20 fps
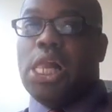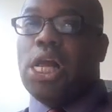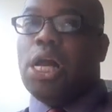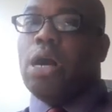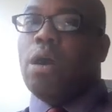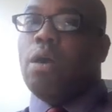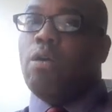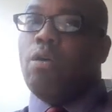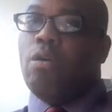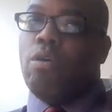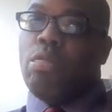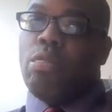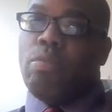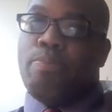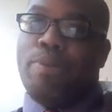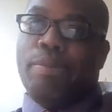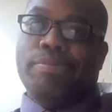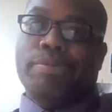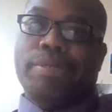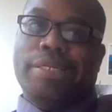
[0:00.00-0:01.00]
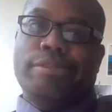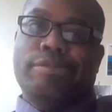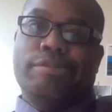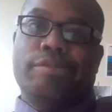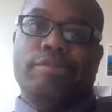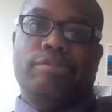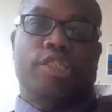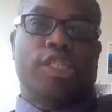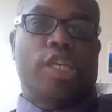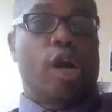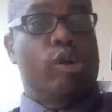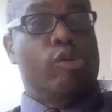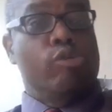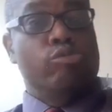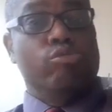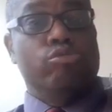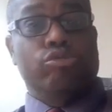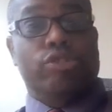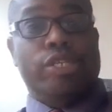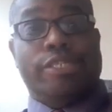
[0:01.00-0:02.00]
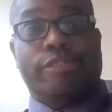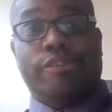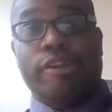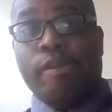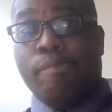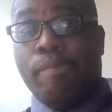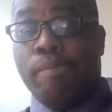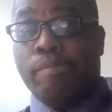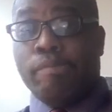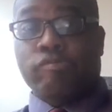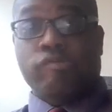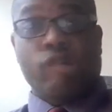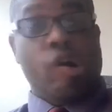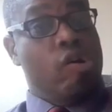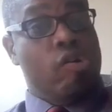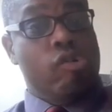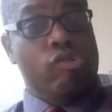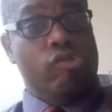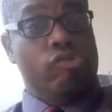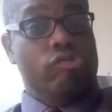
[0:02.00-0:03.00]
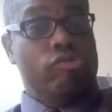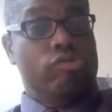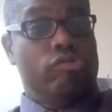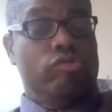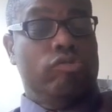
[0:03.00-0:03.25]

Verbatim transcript: all the people that chose to treat people wrong.